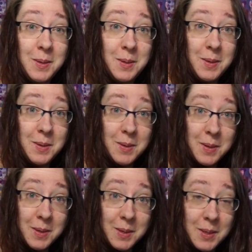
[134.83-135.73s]

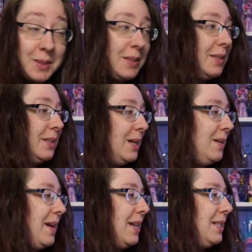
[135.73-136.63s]
Look.
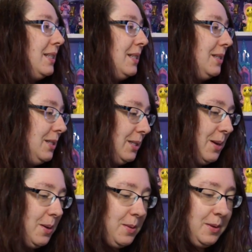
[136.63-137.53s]
Alright,
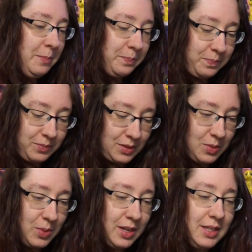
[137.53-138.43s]
so
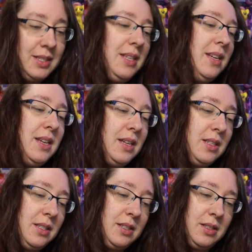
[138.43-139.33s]
what is
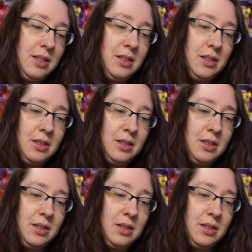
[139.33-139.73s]
this?